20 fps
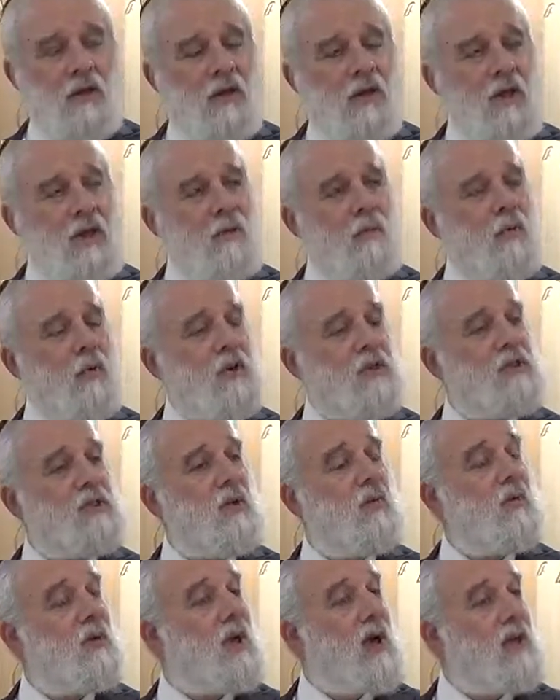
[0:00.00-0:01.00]
He can bring
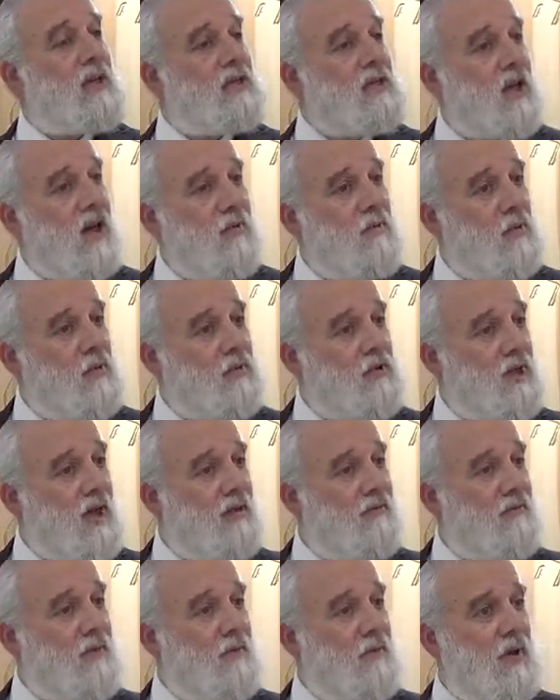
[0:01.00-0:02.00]
someone Alzheimer's,
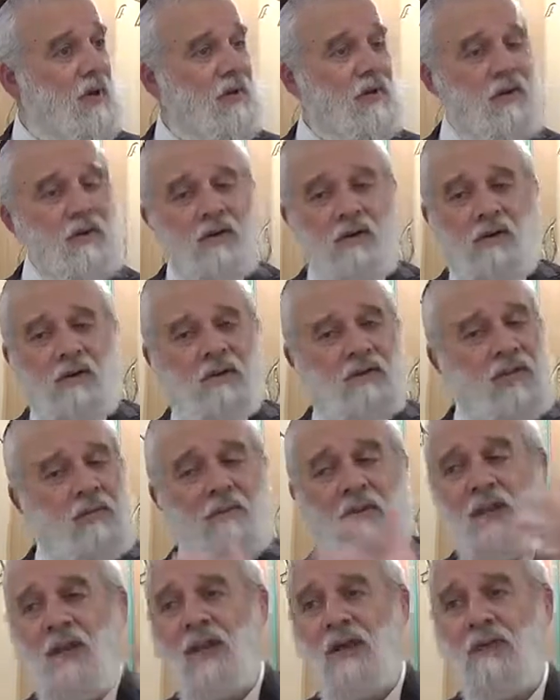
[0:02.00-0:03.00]
God forbid, or
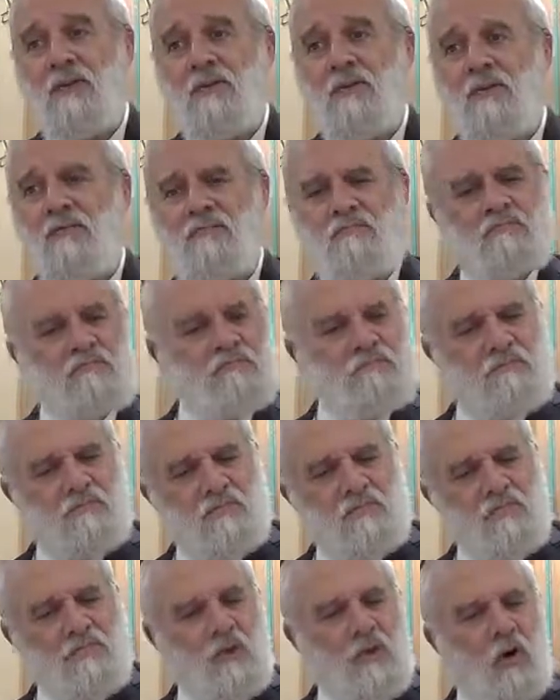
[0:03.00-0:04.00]
something else.
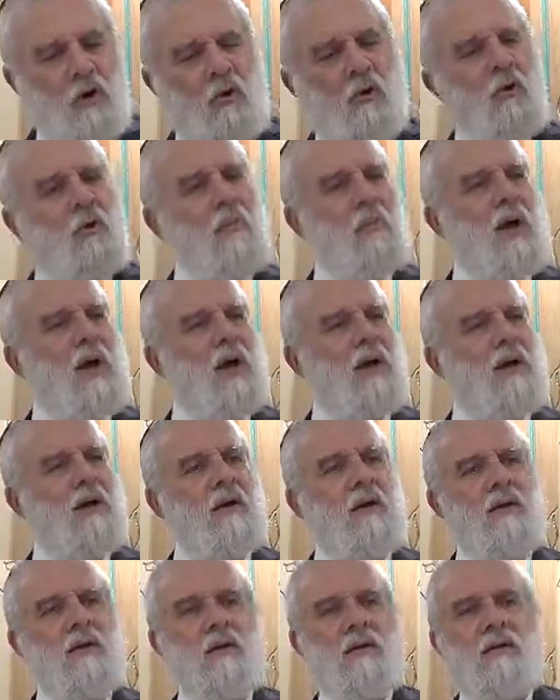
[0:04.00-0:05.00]
The Chokhmah,
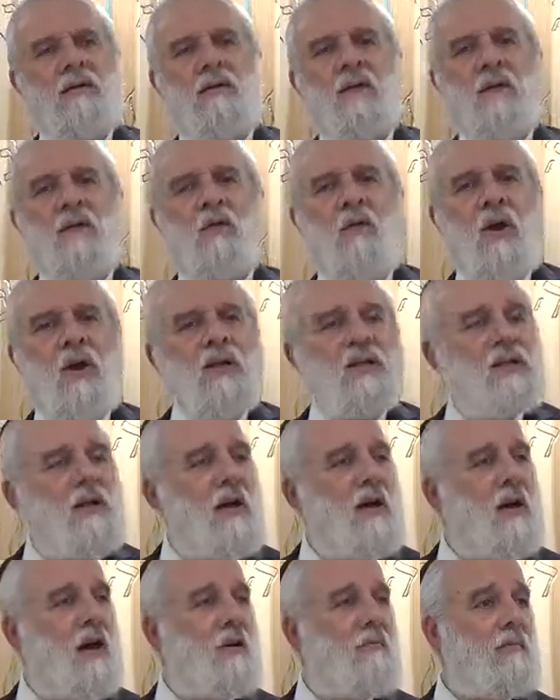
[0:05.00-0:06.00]
the greatest
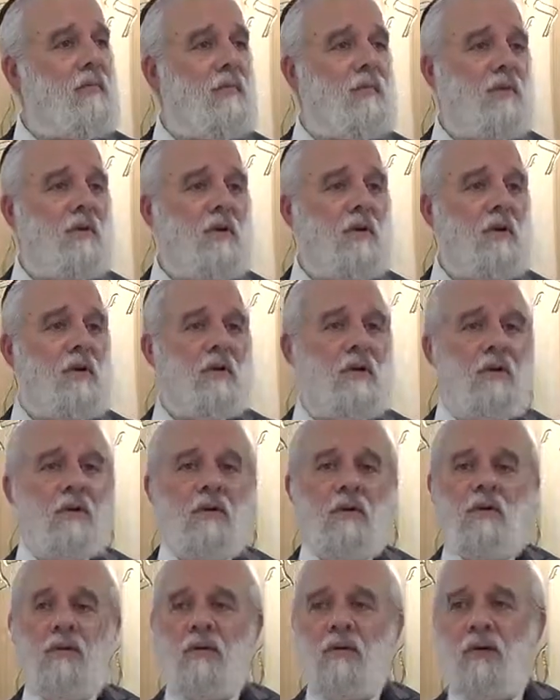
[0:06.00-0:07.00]
Chacham,
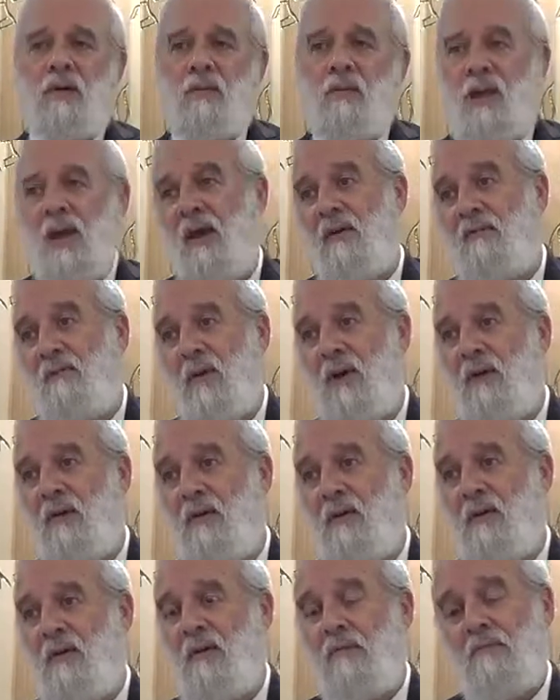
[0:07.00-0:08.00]
he may have been,
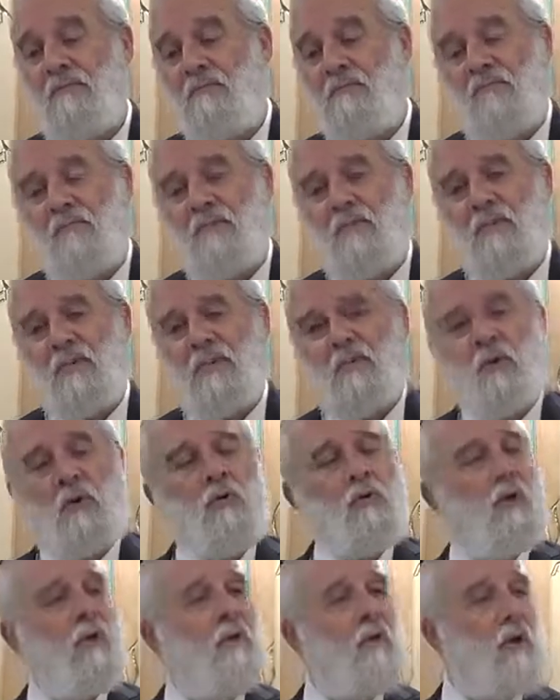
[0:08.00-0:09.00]
no
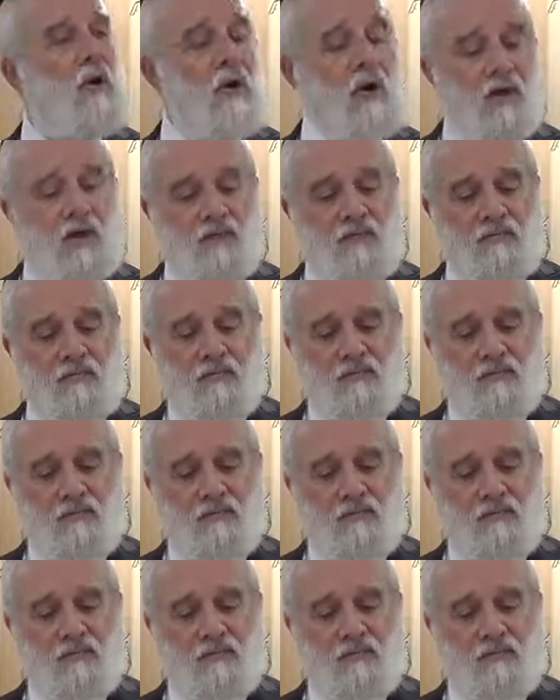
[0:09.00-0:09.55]
longer Chacham.